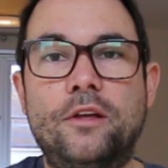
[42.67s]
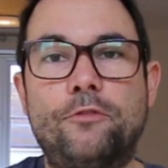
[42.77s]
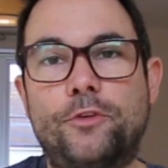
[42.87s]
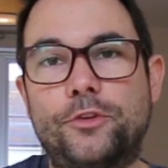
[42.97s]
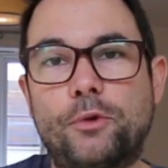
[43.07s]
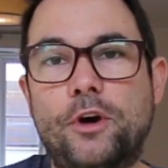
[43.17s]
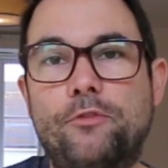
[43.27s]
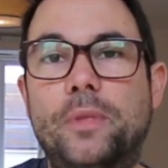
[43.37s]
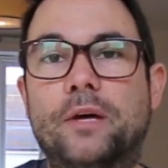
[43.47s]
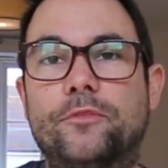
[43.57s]
for
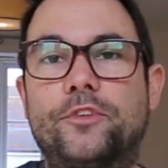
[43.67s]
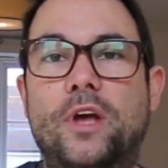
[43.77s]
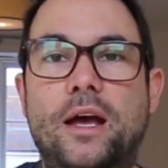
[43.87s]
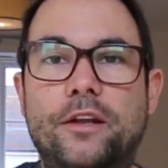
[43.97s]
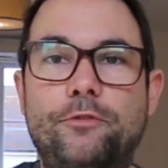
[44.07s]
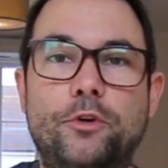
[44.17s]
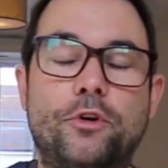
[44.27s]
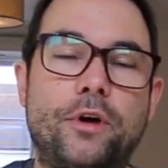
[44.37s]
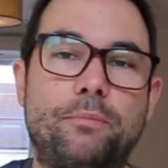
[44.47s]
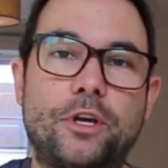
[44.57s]
12 months, and I
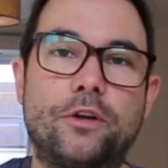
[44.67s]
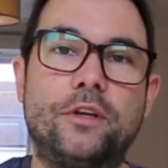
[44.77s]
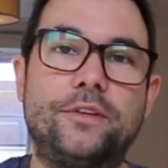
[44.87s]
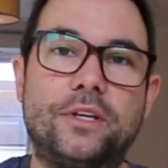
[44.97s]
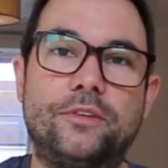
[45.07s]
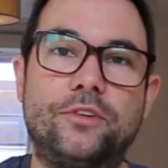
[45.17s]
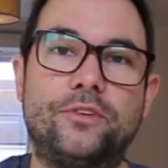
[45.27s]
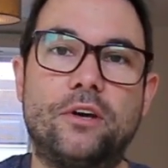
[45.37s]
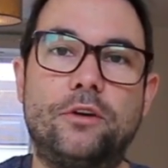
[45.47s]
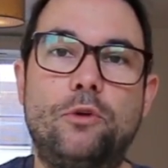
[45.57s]
thought it would be a good idea to
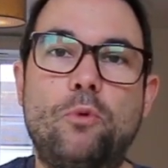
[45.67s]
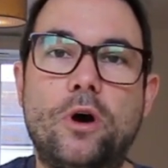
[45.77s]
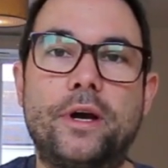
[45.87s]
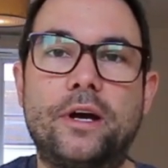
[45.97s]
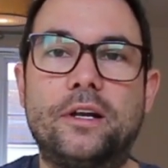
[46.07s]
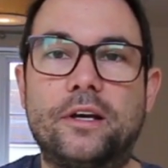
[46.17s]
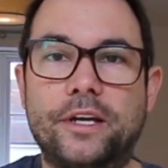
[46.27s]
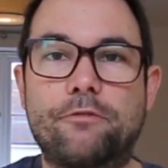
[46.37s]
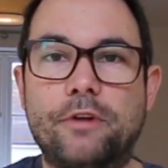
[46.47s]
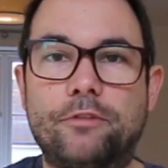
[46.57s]
tell you why I
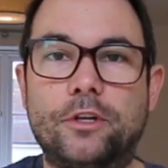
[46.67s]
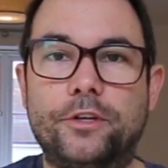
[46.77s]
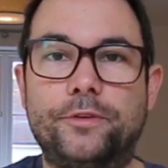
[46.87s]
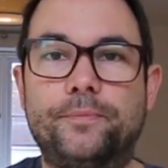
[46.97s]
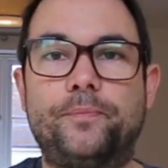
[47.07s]
like Revolut.